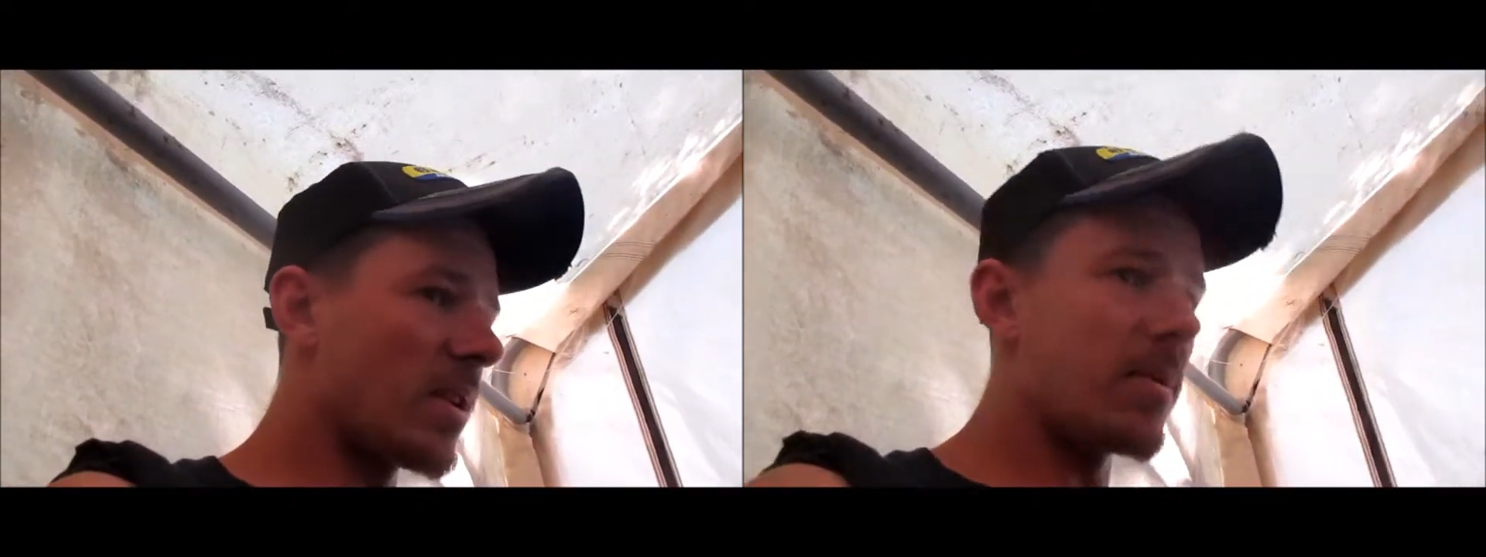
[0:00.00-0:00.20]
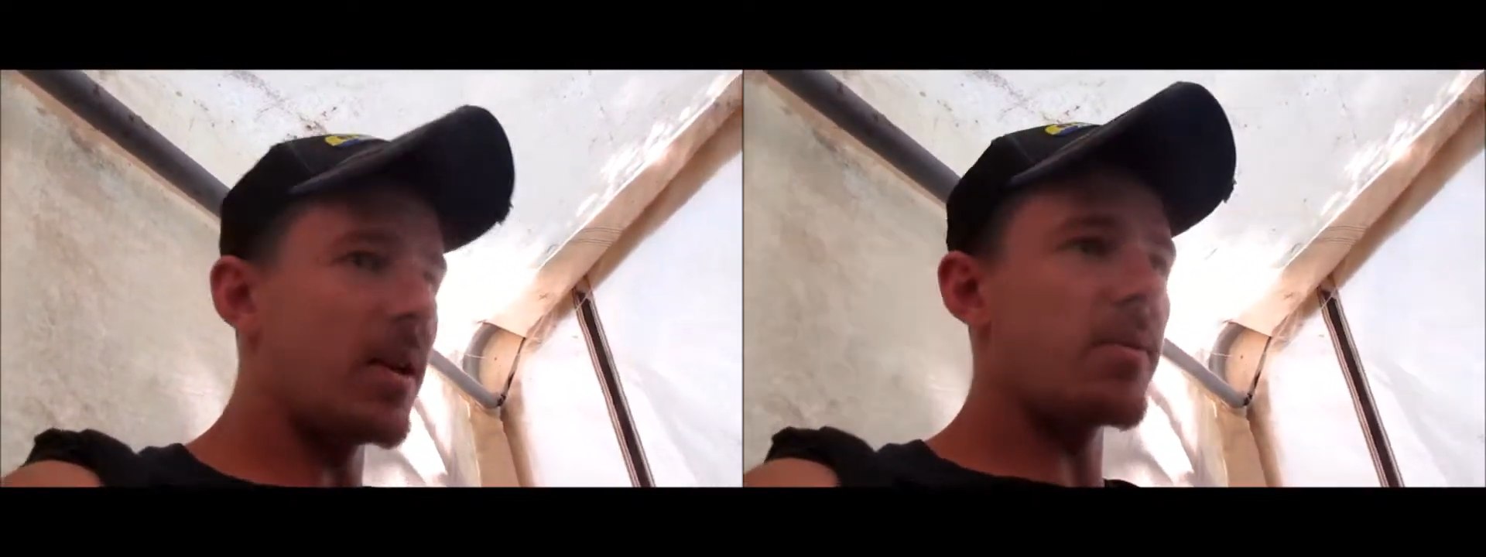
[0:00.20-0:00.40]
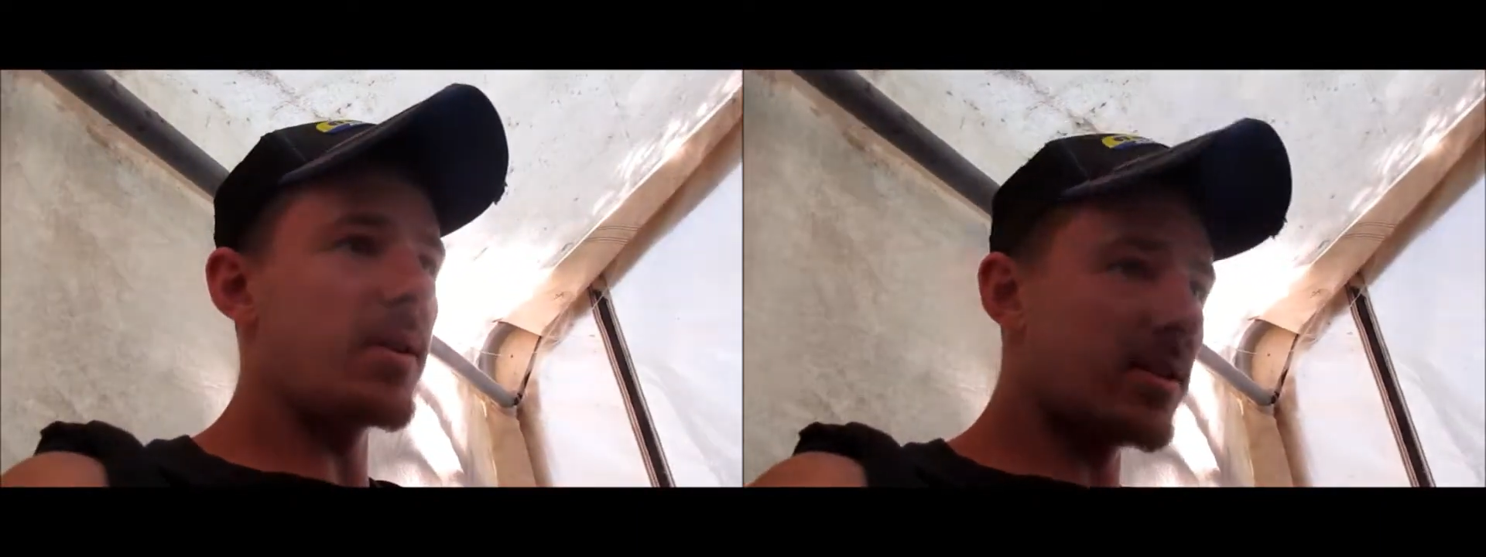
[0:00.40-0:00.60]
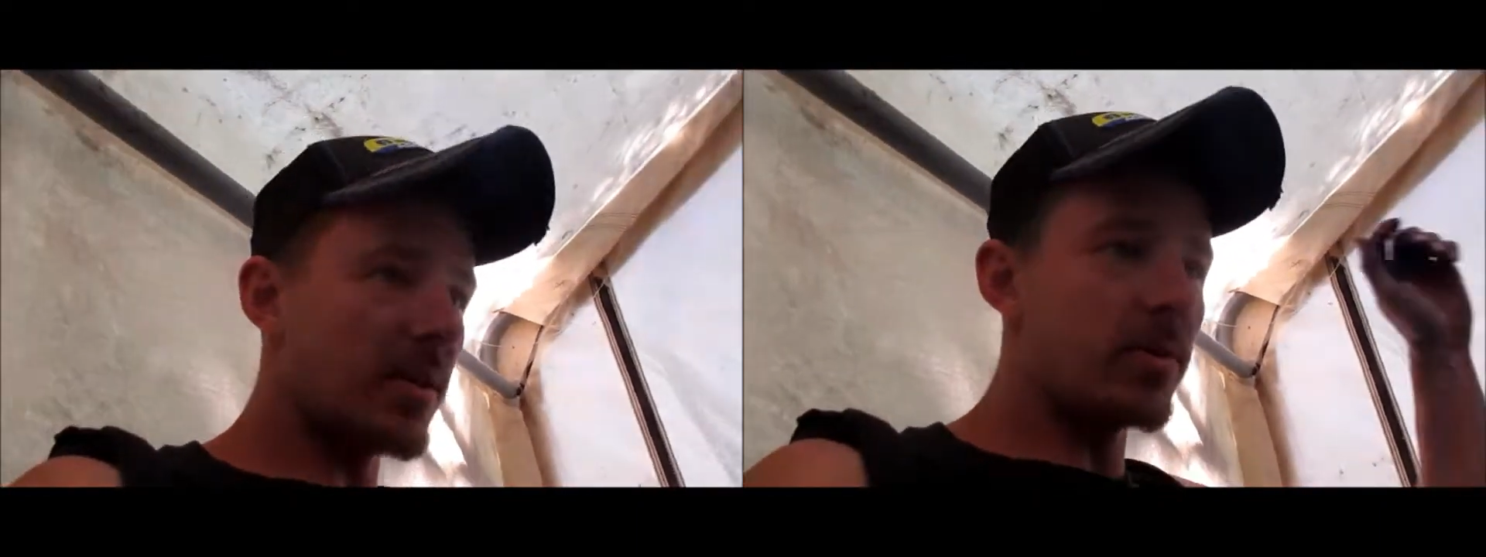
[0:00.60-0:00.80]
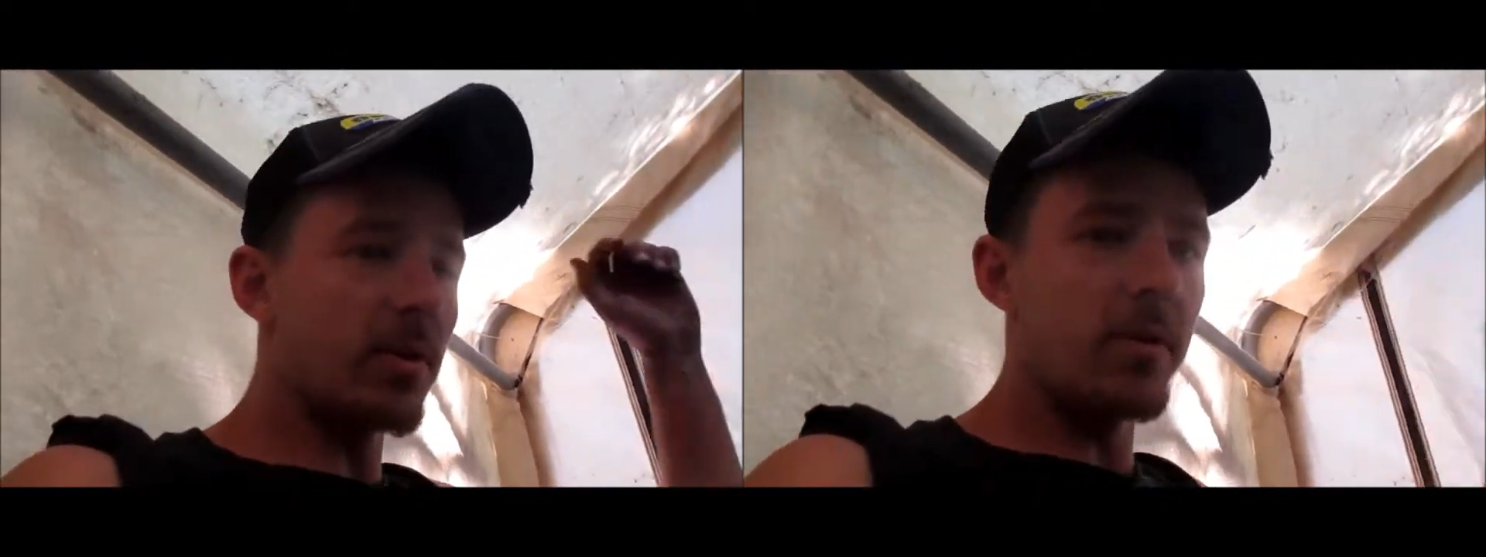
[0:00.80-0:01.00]
But anyway,
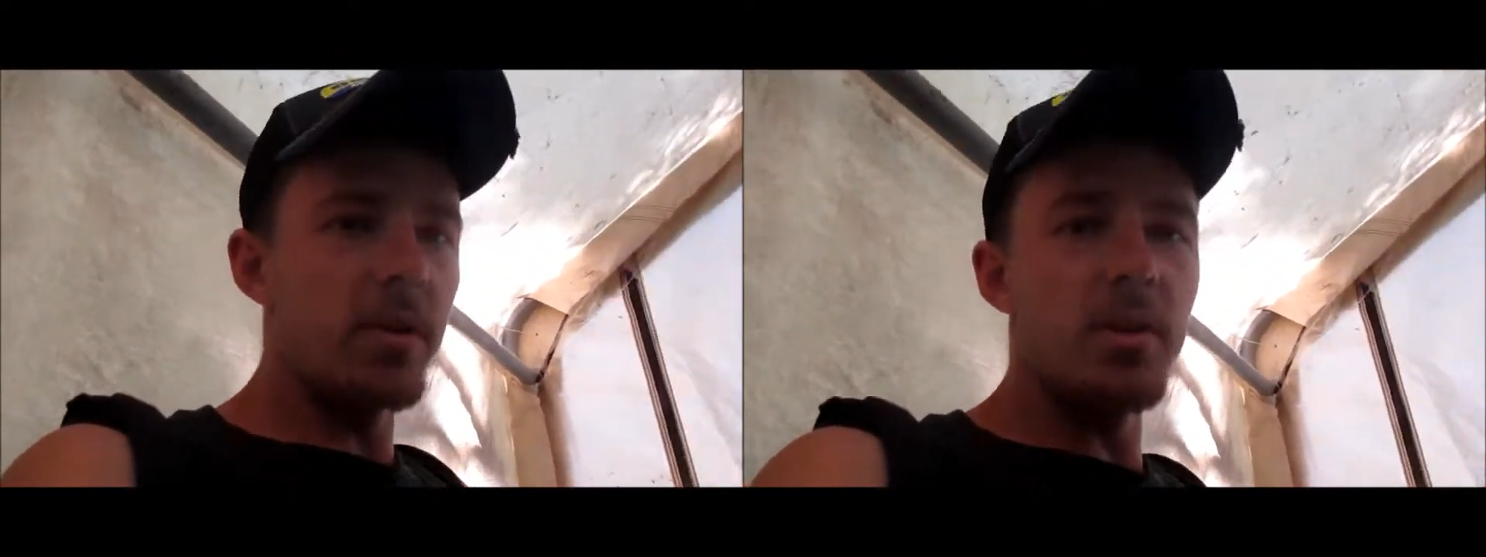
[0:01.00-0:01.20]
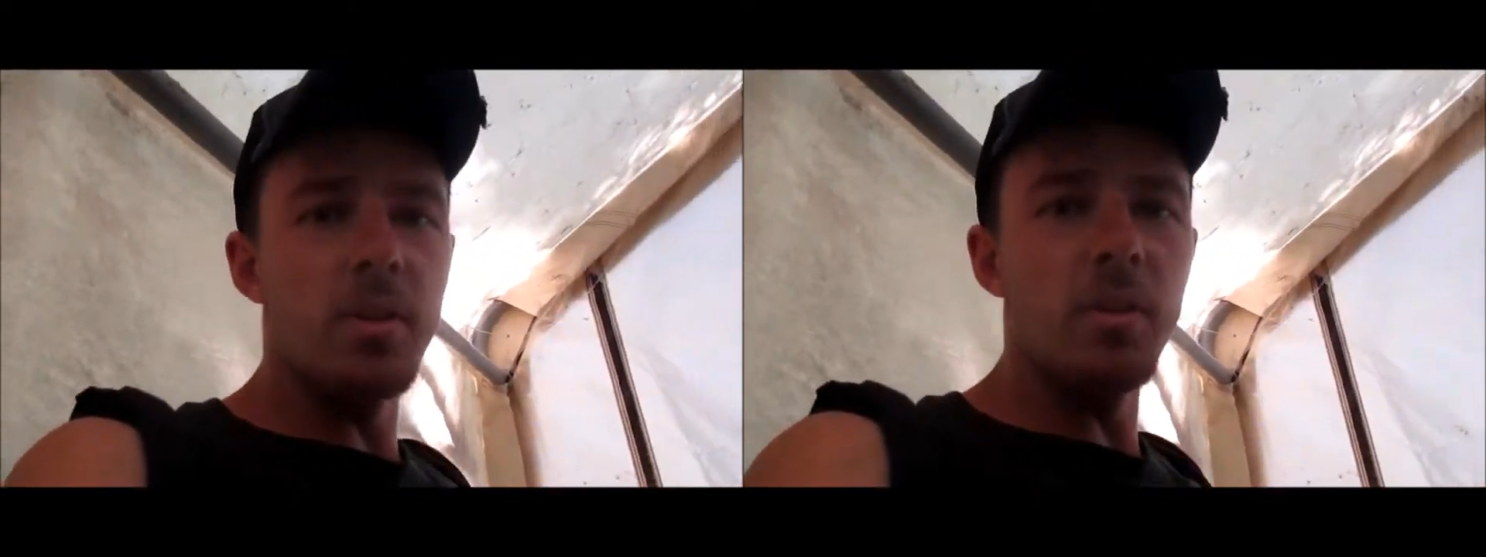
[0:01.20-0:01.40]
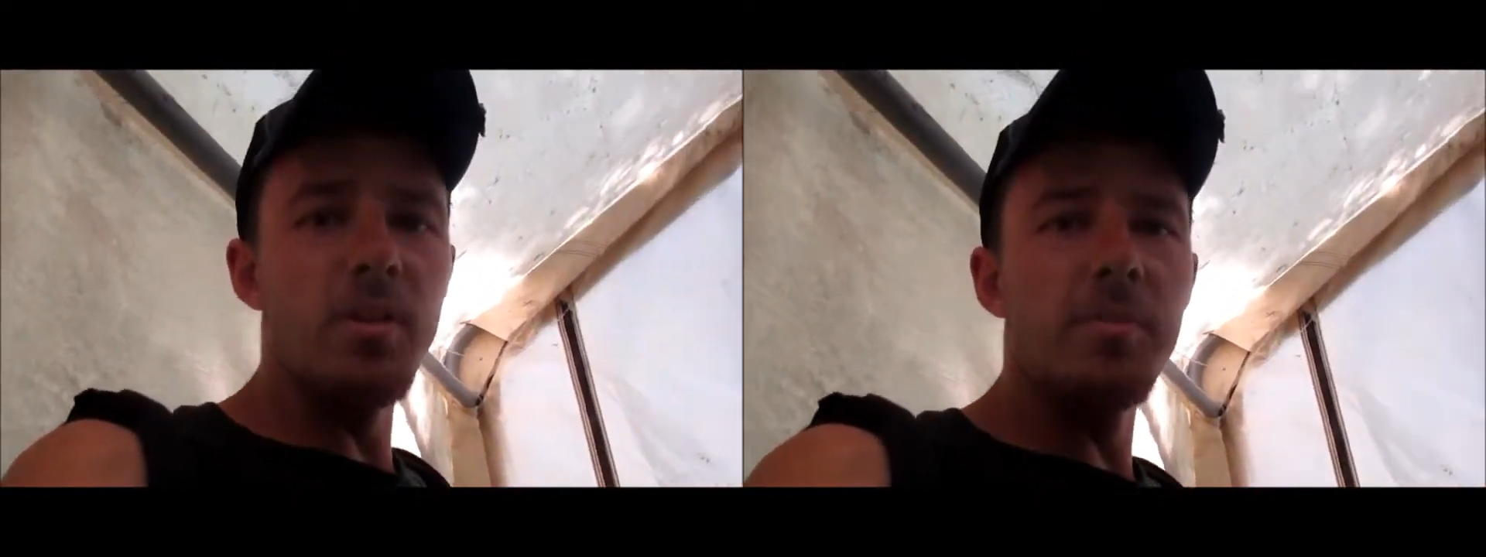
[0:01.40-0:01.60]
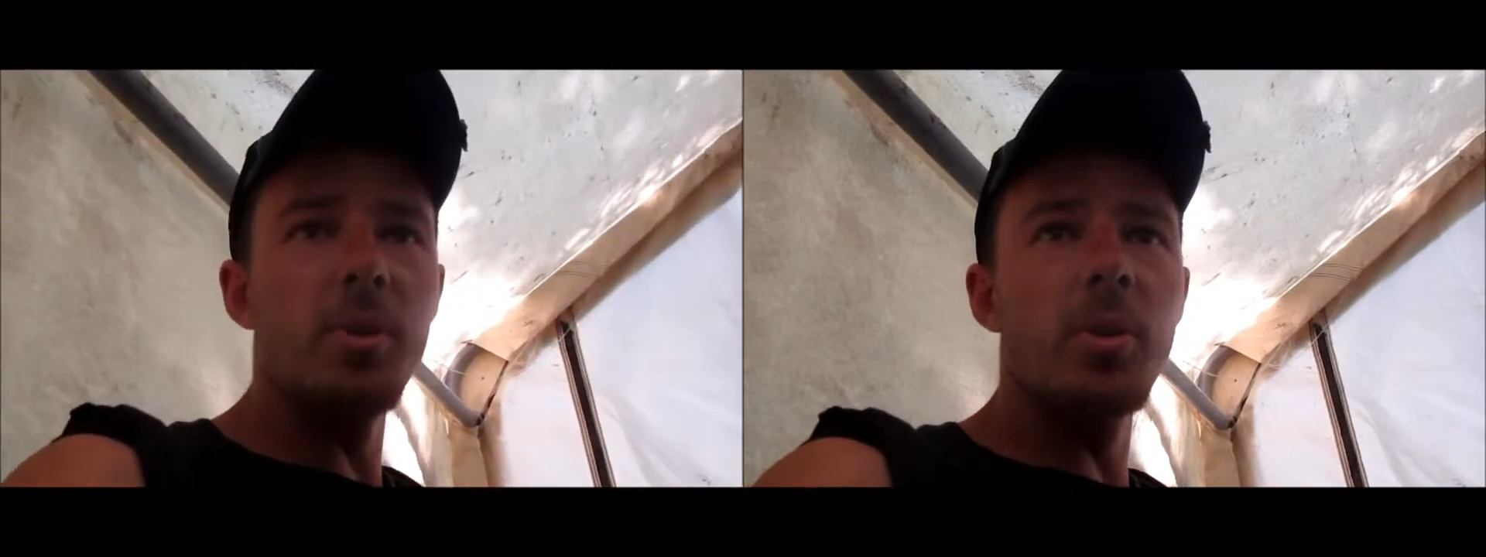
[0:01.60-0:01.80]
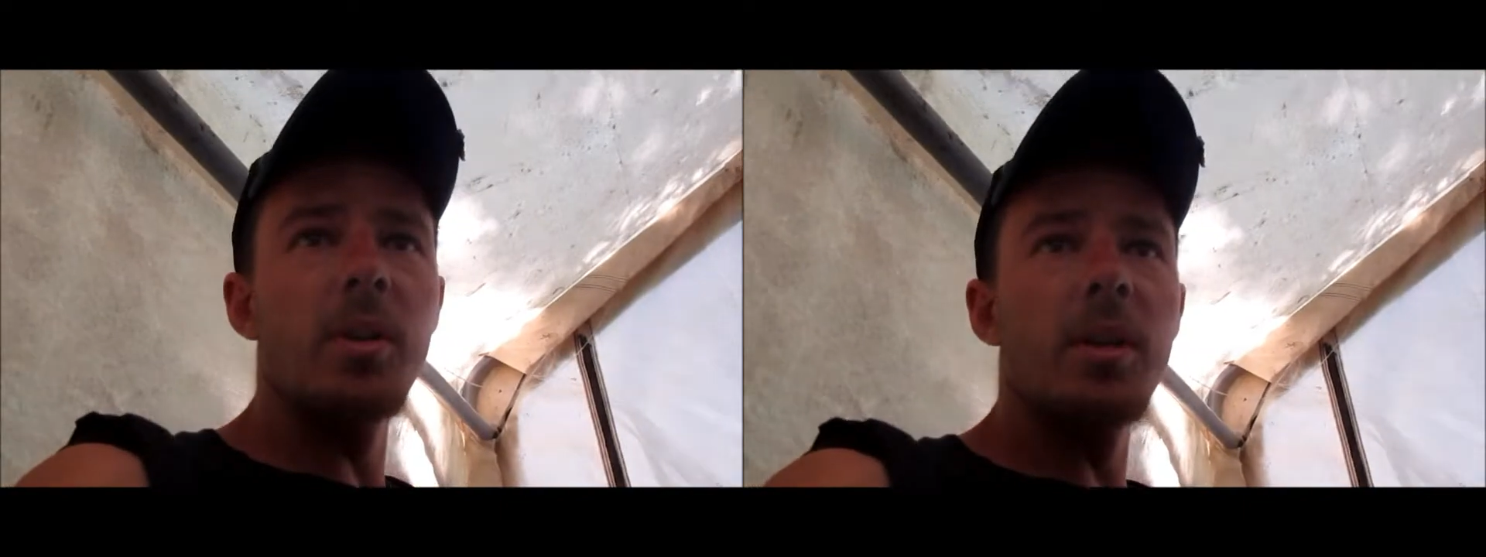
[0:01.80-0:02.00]
someone's over using a leaf
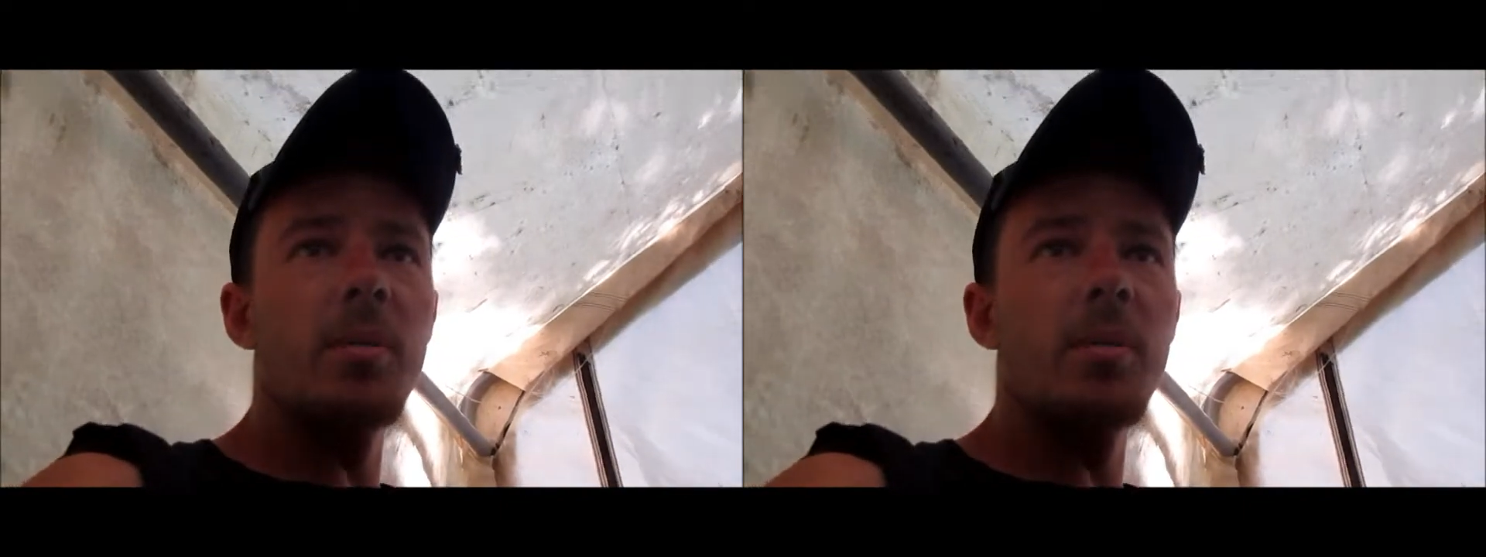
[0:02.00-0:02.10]
blower now,